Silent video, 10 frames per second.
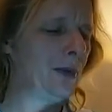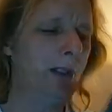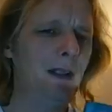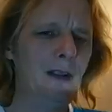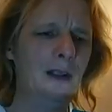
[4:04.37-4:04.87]
Ken,
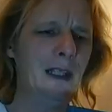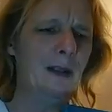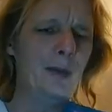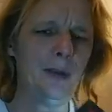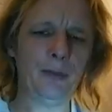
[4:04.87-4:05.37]
there's a
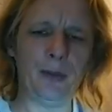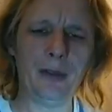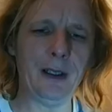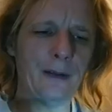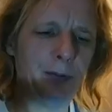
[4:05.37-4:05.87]
Ladybird book
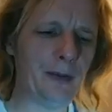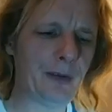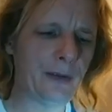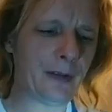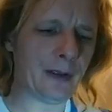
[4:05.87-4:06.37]
there, which
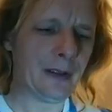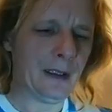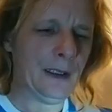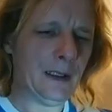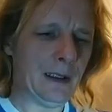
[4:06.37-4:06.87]
is
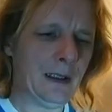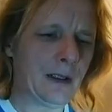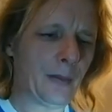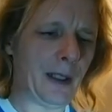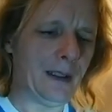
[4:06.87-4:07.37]

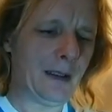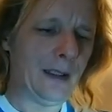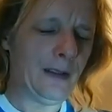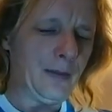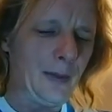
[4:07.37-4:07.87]
quite
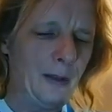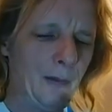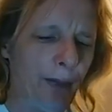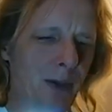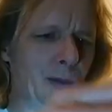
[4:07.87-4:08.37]
nice. What else
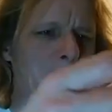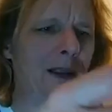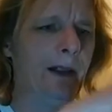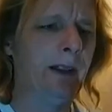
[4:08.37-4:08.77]
we got here?